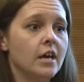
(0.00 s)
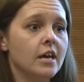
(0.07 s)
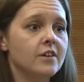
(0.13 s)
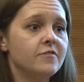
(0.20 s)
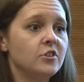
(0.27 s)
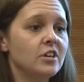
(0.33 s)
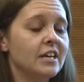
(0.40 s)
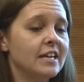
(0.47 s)

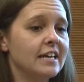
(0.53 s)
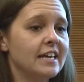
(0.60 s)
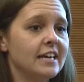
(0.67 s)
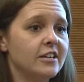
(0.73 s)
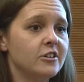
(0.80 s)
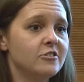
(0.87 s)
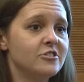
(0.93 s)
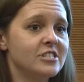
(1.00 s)
If you get a
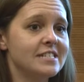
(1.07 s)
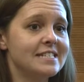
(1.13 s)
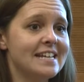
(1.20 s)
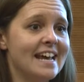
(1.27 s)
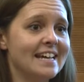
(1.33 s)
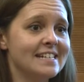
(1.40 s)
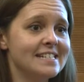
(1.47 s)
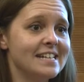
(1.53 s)
kid who just
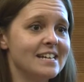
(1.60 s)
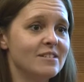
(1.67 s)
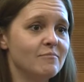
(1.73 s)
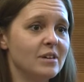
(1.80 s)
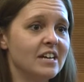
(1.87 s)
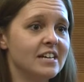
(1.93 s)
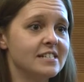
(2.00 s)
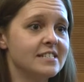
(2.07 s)
tanks it
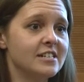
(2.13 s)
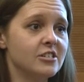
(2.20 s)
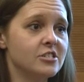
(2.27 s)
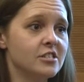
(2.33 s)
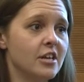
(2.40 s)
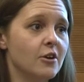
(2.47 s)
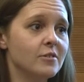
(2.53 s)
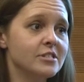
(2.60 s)
because they're
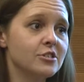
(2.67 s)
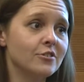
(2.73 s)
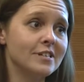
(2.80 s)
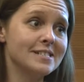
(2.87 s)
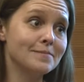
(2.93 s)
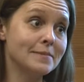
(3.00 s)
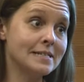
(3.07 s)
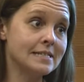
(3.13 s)
slow as
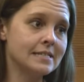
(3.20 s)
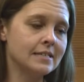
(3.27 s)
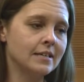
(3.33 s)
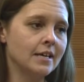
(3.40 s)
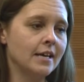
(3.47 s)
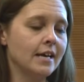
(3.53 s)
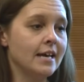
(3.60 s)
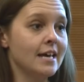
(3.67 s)
Christmas,
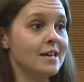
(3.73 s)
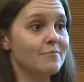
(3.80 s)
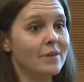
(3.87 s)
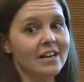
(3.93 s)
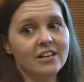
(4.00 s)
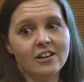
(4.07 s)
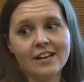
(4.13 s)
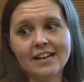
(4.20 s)
it
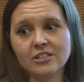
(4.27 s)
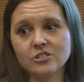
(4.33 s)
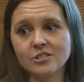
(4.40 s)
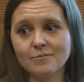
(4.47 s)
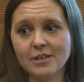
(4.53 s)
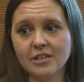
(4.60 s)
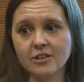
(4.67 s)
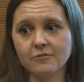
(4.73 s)
might not actually
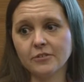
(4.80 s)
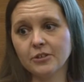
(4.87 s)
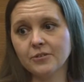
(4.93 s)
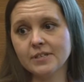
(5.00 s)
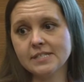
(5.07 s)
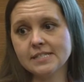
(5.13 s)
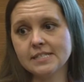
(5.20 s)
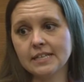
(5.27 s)
be their
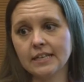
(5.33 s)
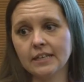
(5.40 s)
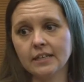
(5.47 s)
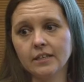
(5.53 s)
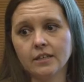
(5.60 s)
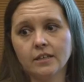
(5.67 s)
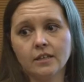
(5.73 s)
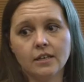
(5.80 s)
fluency.
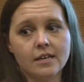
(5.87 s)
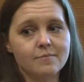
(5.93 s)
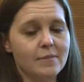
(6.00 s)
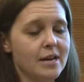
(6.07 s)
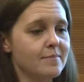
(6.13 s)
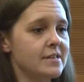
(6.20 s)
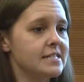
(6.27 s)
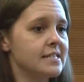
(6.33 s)
It
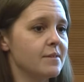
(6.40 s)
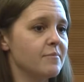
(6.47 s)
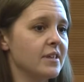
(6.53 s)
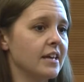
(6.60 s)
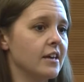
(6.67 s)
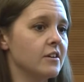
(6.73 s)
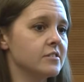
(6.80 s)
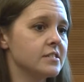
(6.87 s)
might be
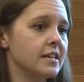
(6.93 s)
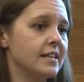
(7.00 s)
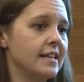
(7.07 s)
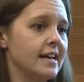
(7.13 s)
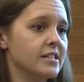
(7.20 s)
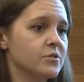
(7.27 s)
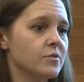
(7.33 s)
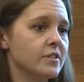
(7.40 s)
something else, and
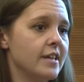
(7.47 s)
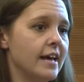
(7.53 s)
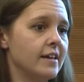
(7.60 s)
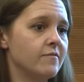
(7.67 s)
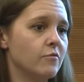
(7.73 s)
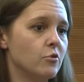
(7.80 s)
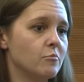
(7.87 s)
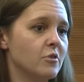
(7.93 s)
that's where that
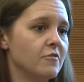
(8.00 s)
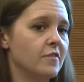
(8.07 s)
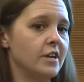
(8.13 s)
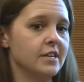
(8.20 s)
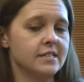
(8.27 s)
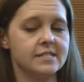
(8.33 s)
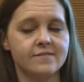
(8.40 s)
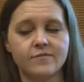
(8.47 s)
informal
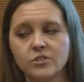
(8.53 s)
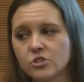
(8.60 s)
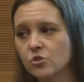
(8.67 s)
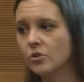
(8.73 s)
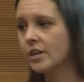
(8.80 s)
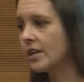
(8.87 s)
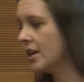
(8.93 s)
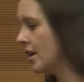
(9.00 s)
phonics
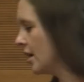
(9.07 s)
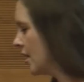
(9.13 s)
inventory